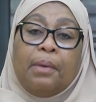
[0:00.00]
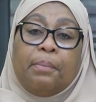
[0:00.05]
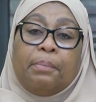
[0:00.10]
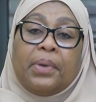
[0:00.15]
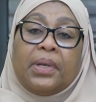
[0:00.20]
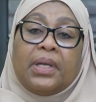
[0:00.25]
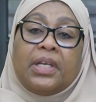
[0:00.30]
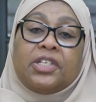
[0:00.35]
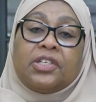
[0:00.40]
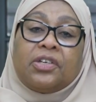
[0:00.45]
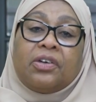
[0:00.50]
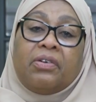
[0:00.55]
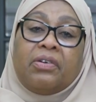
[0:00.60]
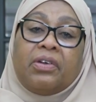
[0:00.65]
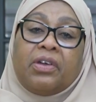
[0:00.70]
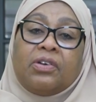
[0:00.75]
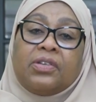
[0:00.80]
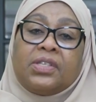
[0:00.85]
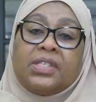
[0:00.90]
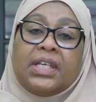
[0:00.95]
Political
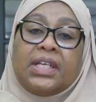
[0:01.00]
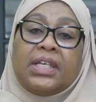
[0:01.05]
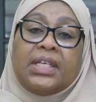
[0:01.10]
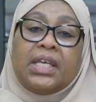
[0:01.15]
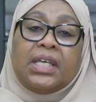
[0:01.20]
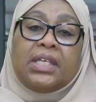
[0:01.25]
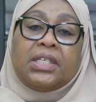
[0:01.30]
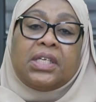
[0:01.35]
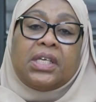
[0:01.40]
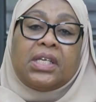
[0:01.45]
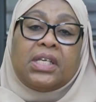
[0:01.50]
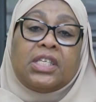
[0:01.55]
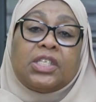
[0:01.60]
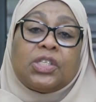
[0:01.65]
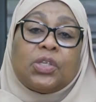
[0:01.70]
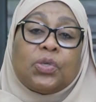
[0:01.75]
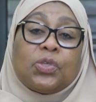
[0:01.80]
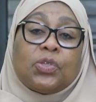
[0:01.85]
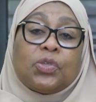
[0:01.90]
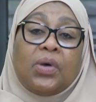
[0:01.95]
reconciliation
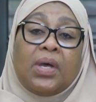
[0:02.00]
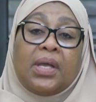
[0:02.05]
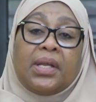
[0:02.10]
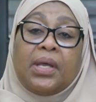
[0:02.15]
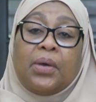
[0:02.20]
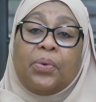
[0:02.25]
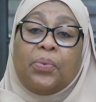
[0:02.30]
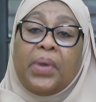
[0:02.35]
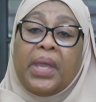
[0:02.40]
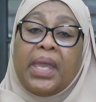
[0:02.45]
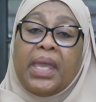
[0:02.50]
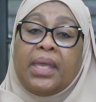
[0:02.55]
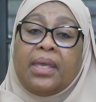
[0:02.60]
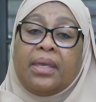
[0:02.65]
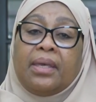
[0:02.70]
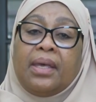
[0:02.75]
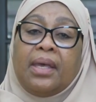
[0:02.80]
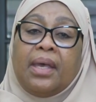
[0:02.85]
is also underway